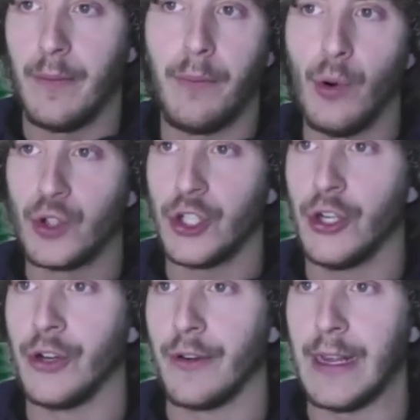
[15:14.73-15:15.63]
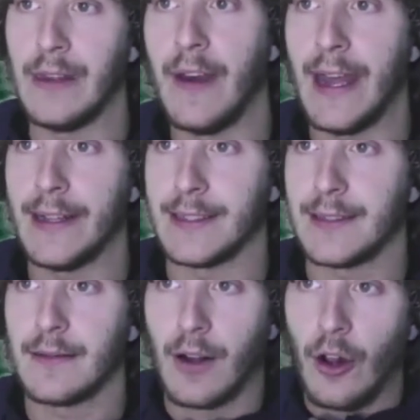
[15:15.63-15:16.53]
push your
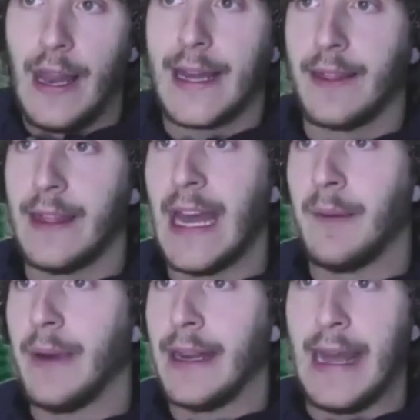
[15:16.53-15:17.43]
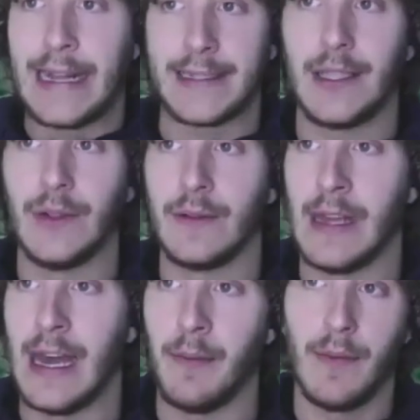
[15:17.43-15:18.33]
events, collect them, and execute
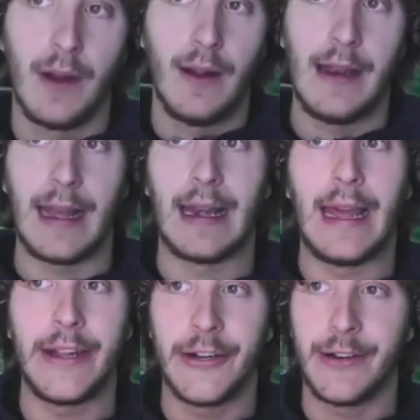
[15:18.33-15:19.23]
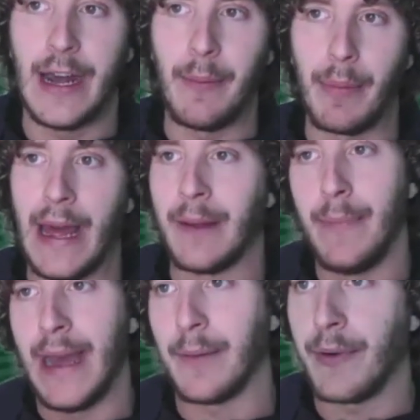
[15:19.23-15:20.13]
them like later, applying
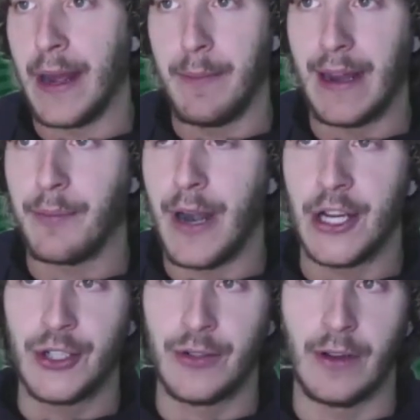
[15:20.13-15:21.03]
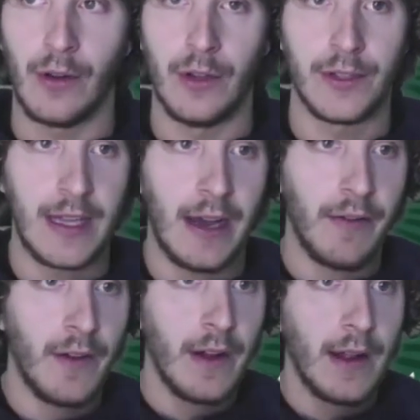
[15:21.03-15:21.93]
back pressure and all those
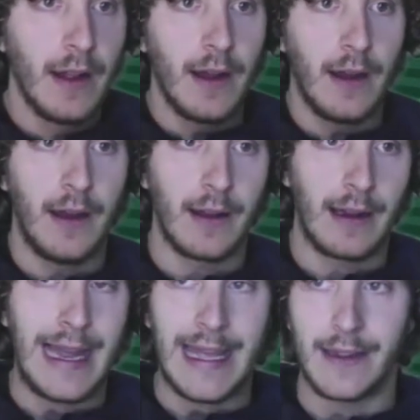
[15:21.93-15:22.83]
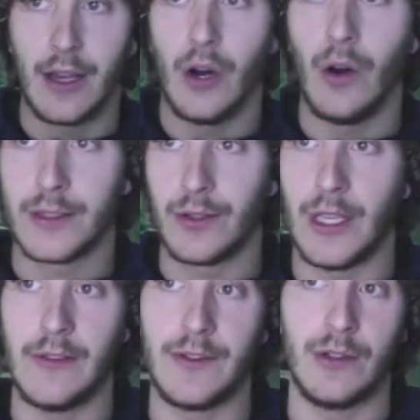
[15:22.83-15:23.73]
stuff. Client Go also
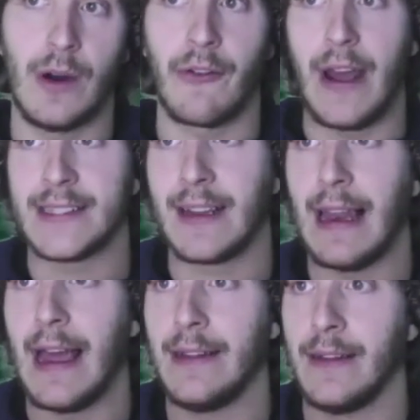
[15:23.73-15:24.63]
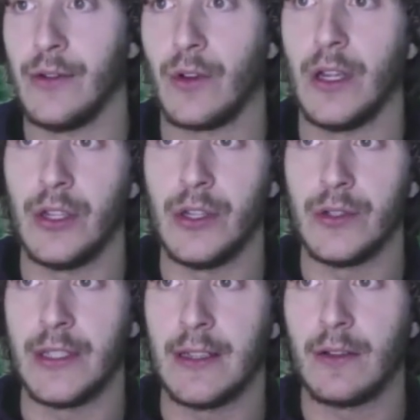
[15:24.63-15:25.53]
gives you a REST client that you can
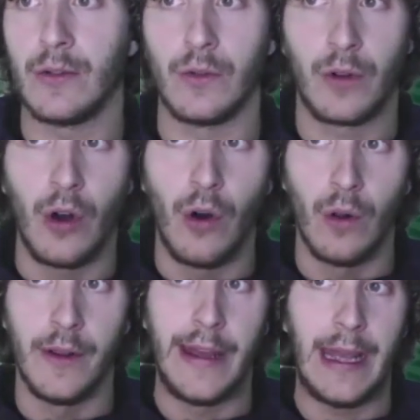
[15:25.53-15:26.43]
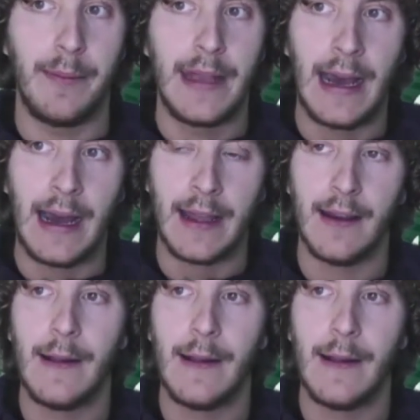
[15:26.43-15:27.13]
use it to call the API.